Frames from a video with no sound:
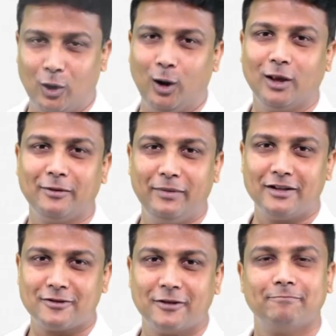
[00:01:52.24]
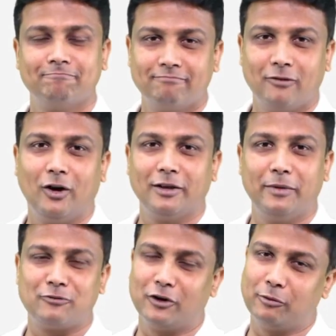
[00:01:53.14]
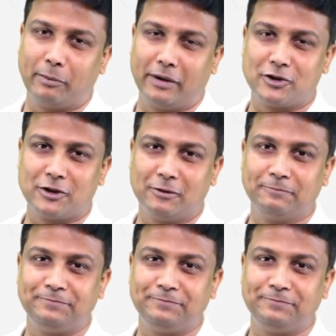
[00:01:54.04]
All the best for your preparation.